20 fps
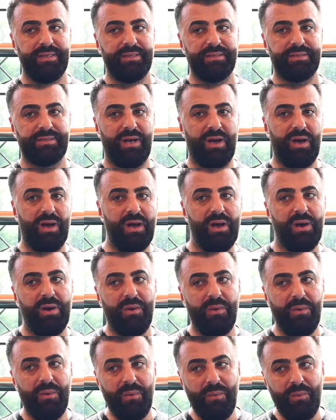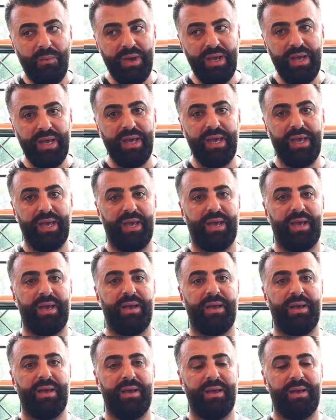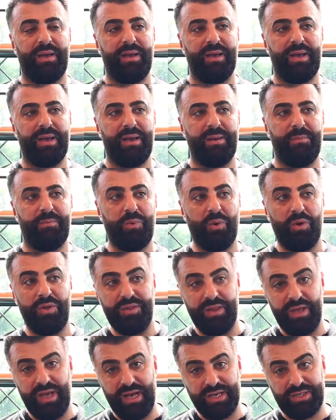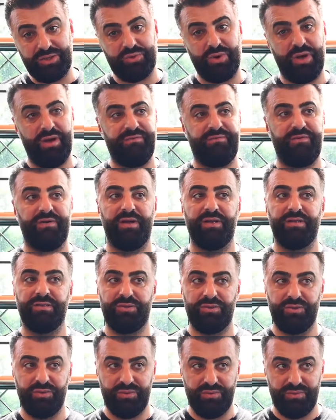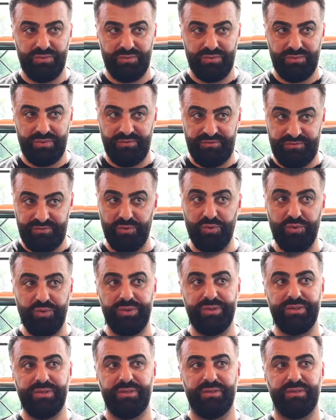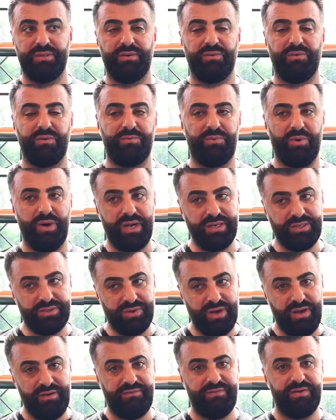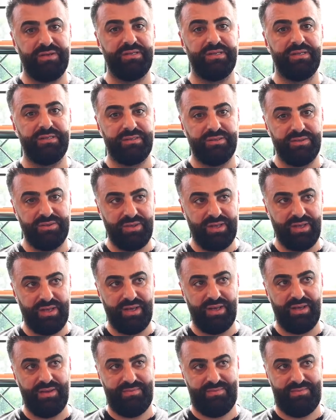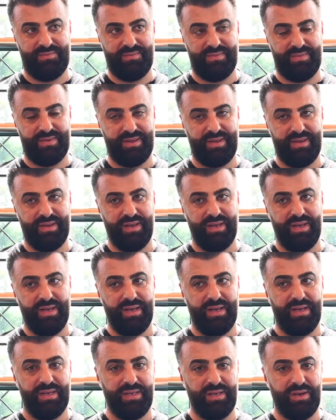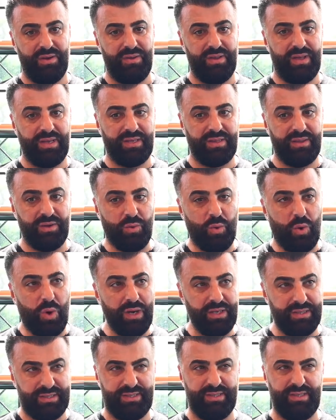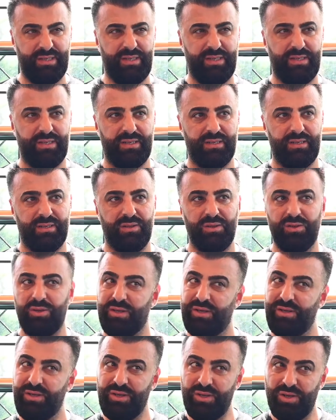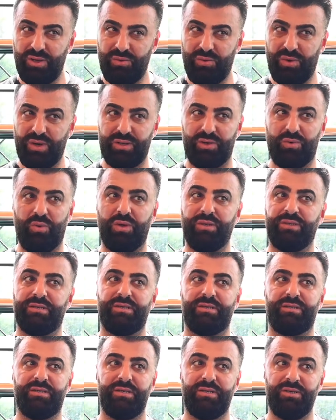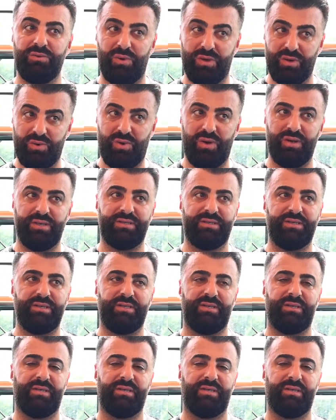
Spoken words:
so we put extra effort into the food. We put extra effort into the like the quality. You don't want quantity, you want quality.